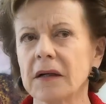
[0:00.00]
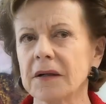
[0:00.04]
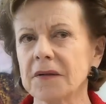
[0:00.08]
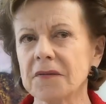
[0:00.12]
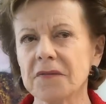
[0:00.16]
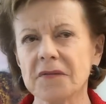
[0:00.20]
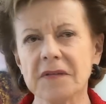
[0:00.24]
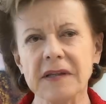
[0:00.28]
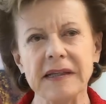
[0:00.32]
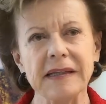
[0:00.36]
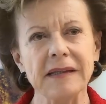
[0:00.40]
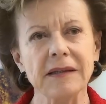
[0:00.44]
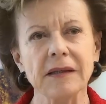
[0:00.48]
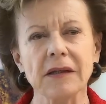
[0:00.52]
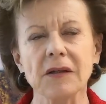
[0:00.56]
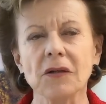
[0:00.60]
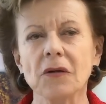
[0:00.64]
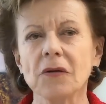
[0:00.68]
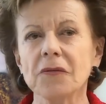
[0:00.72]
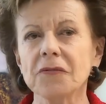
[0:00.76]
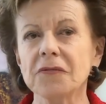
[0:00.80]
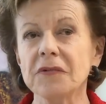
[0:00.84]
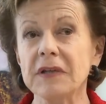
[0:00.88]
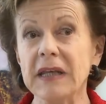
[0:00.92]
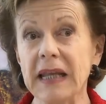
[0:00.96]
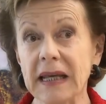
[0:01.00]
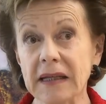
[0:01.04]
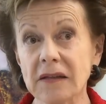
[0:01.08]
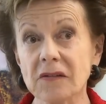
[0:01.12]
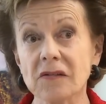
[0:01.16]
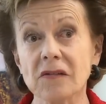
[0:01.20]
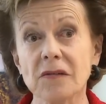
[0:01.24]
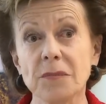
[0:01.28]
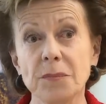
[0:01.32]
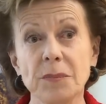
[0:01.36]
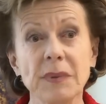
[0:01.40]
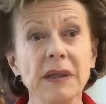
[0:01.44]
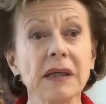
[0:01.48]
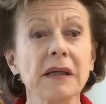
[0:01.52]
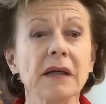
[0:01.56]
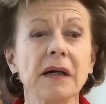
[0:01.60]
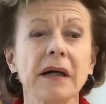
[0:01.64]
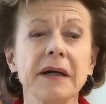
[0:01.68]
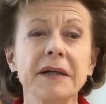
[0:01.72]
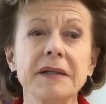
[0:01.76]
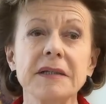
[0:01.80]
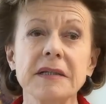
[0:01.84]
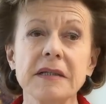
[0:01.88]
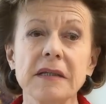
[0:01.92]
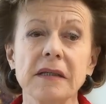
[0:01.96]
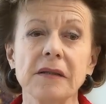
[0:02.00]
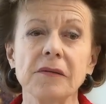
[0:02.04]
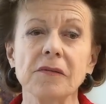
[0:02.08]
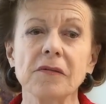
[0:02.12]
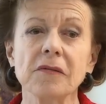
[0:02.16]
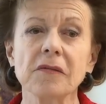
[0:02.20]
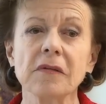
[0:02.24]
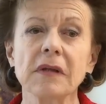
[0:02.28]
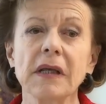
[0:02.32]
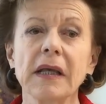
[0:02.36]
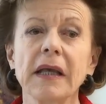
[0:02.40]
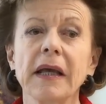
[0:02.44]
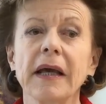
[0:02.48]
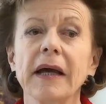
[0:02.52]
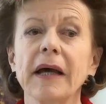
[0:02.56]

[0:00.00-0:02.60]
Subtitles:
are thinking of next big ideas